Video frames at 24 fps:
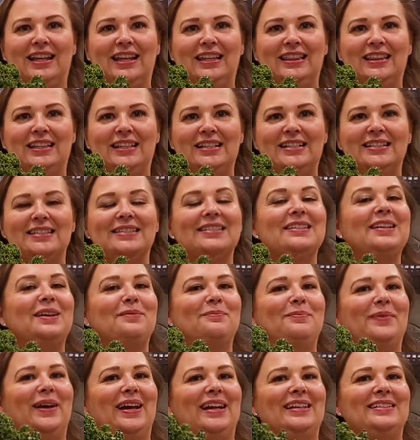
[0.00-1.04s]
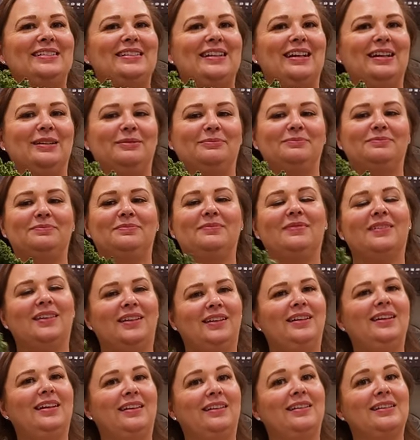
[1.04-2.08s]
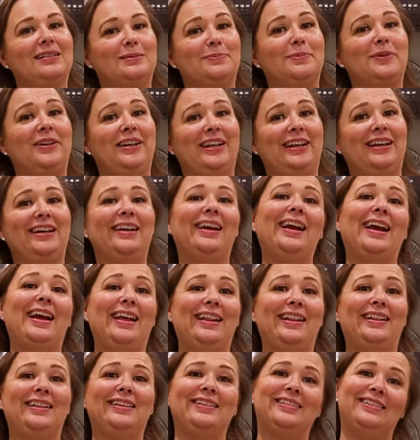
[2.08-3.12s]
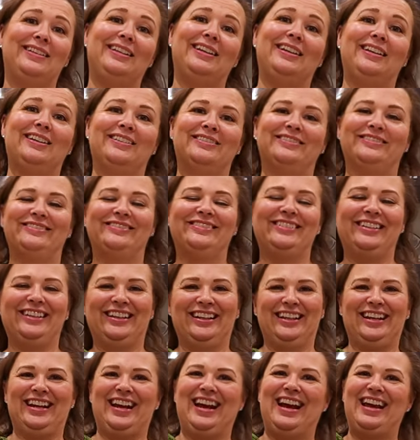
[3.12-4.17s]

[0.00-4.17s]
like this, but it looks pretty, and you know,